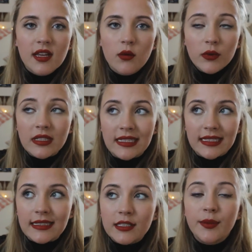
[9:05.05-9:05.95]
that really
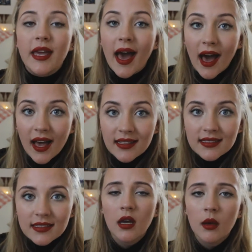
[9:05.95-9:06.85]
need to be
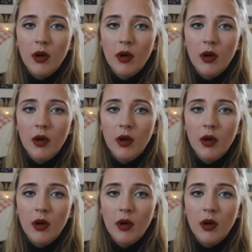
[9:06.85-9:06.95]
asked,